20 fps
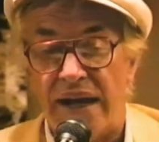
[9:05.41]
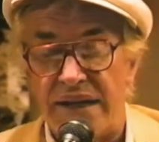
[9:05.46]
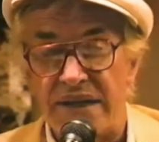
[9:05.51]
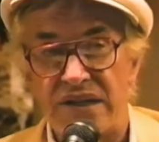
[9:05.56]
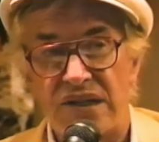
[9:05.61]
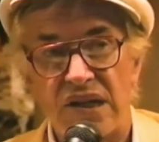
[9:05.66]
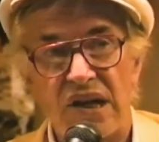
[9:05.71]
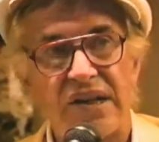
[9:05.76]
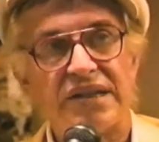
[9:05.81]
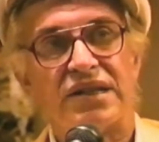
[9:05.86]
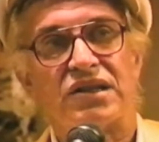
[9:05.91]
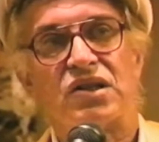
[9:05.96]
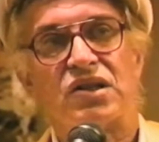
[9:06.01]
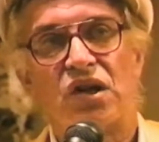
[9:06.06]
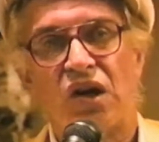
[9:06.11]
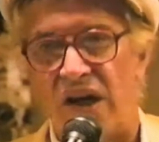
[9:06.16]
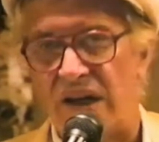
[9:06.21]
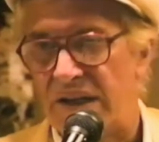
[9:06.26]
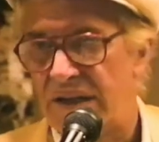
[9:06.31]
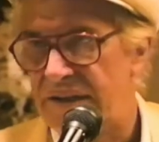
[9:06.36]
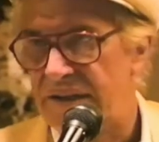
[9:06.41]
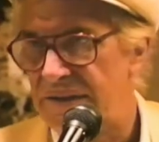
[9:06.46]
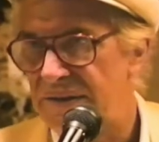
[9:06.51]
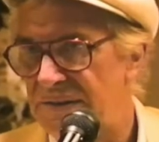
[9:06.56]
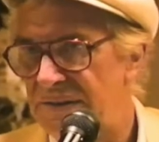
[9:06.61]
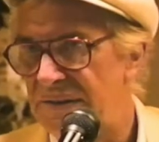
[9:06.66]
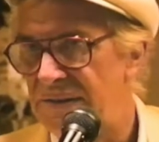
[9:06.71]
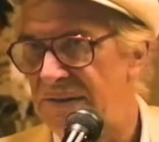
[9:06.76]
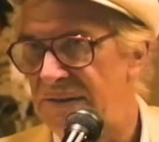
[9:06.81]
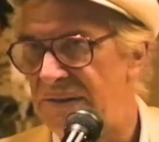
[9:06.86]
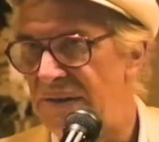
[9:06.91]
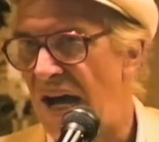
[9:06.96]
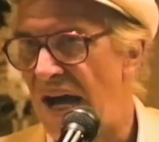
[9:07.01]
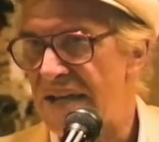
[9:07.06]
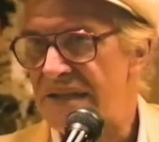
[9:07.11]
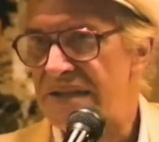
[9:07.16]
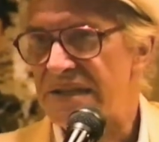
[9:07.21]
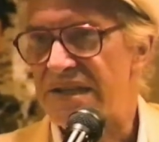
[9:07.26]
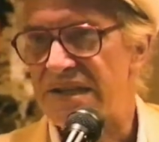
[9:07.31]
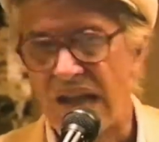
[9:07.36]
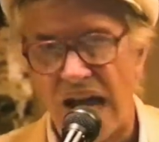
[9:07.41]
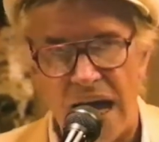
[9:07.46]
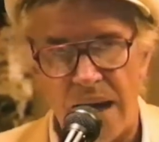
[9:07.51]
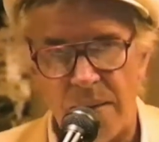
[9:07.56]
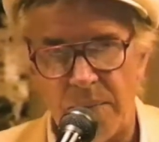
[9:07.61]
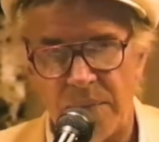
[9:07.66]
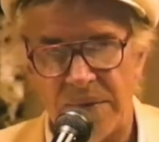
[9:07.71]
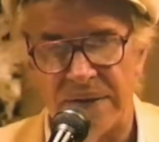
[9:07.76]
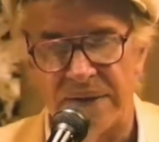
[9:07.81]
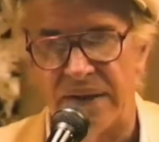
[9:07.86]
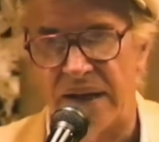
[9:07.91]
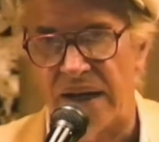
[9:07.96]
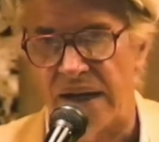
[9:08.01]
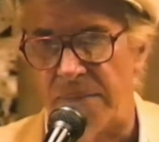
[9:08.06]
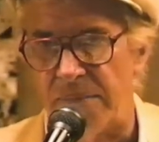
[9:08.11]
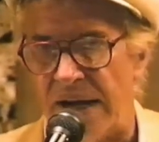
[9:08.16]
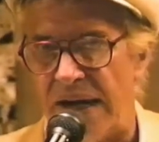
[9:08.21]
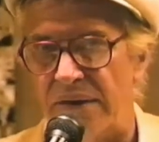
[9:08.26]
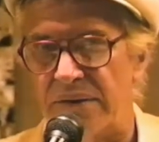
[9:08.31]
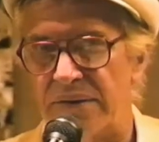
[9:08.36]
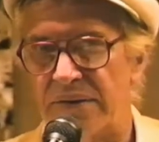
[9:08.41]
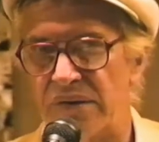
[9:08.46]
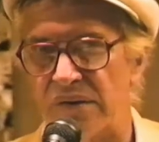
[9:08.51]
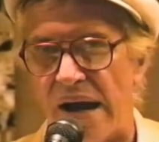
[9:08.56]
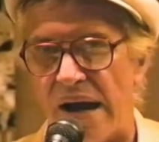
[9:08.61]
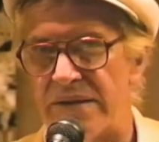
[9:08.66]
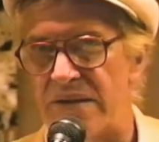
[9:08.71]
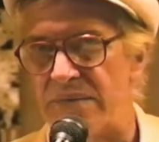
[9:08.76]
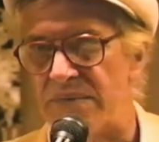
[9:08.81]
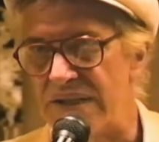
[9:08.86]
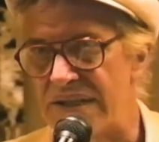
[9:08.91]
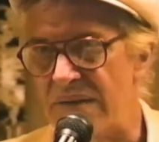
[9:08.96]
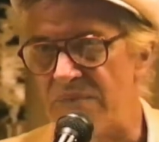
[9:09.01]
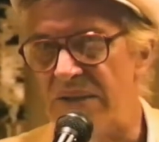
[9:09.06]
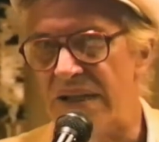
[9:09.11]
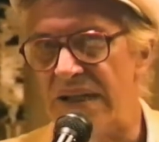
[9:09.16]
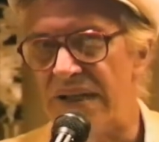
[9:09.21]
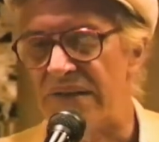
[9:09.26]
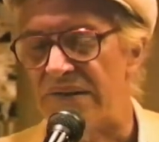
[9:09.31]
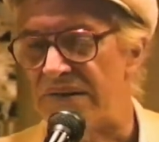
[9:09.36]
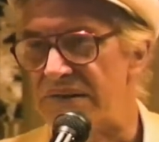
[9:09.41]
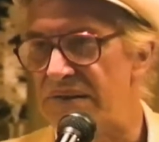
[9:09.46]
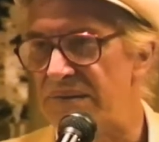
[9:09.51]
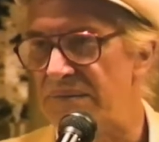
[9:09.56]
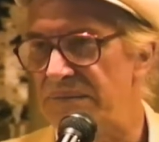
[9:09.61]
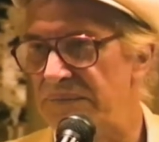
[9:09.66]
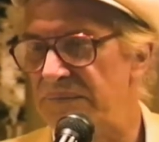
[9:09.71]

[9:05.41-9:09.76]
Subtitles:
he started to talk non-stop about crimes and misdemeanors.